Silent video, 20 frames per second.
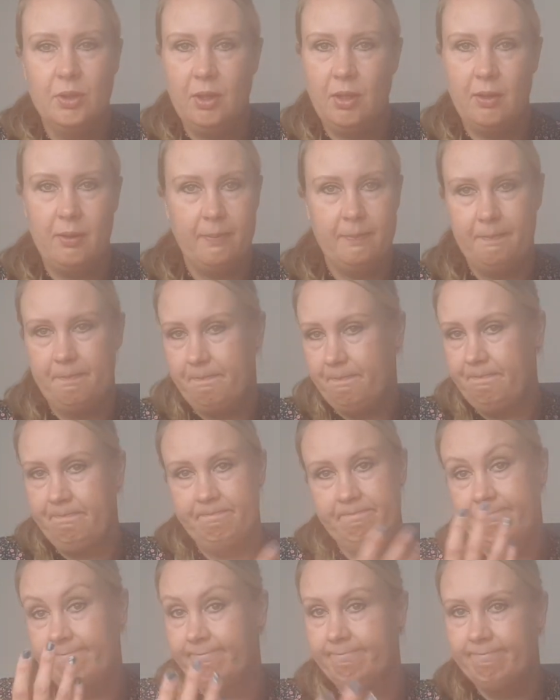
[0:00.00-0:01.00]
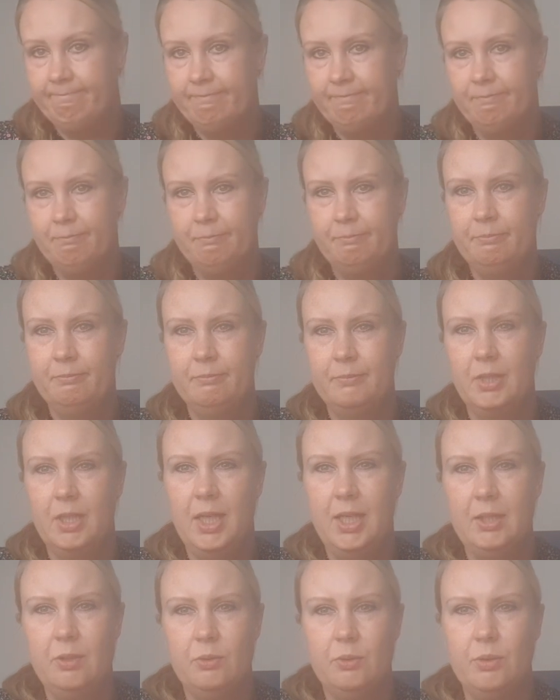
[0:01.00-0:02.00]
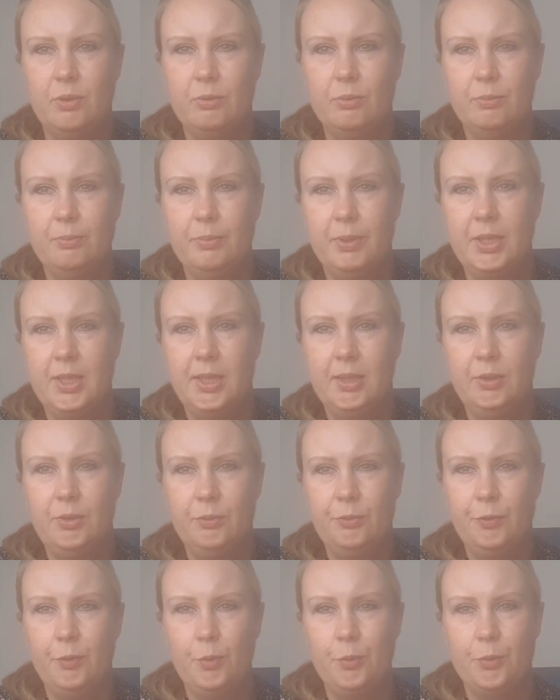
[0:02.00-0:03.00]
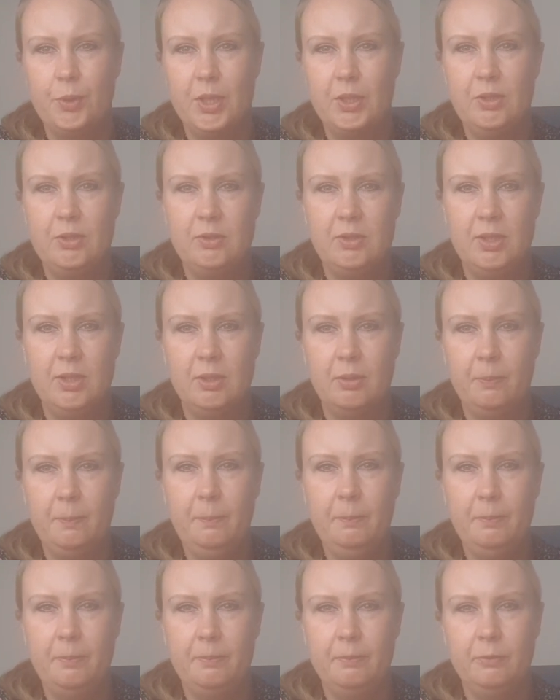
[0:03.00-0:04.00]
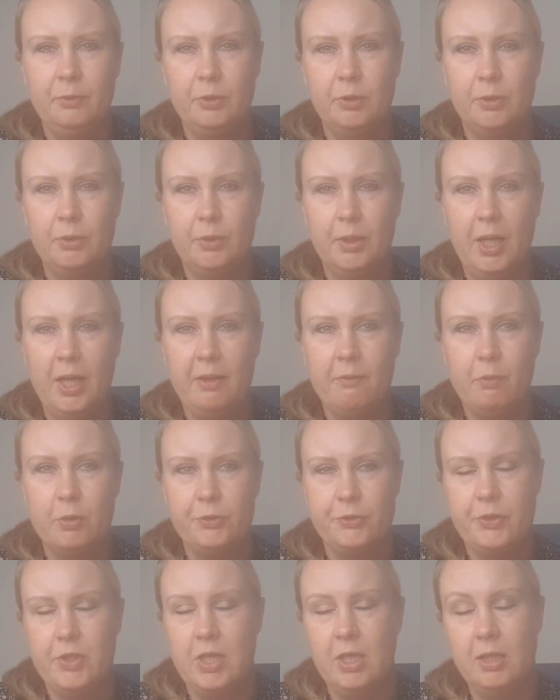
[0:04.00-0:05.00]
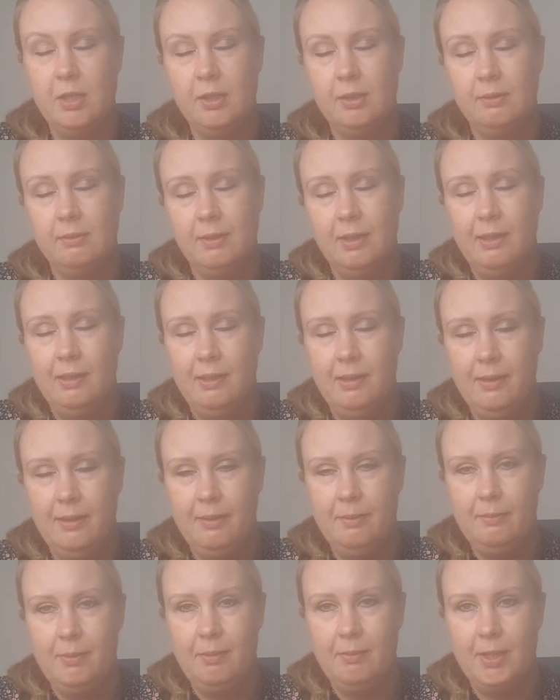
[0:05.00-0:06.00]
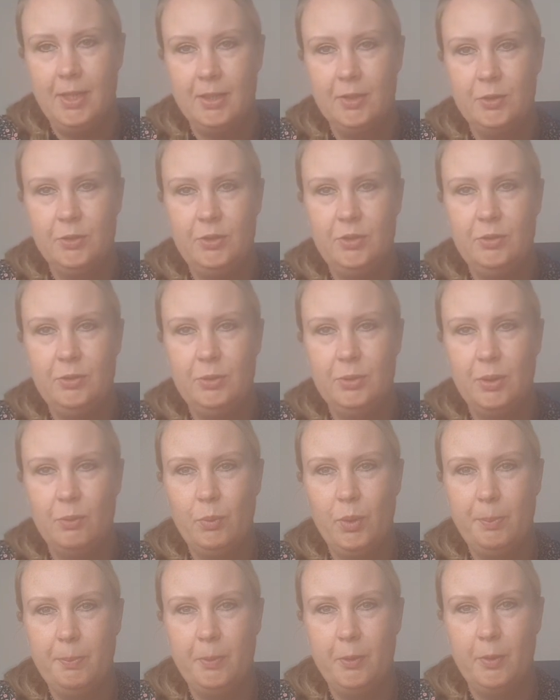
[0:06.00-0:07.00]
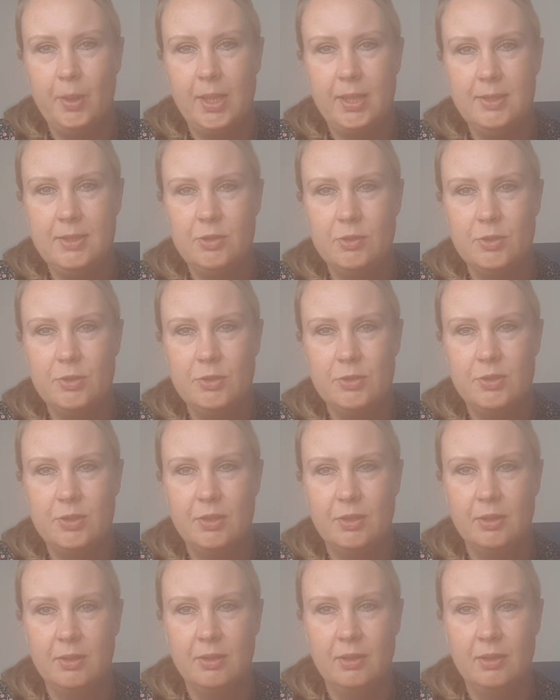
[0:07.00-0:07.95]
I don't know, but then you've already seen them, so I was thinking maybe I could do a whip parade just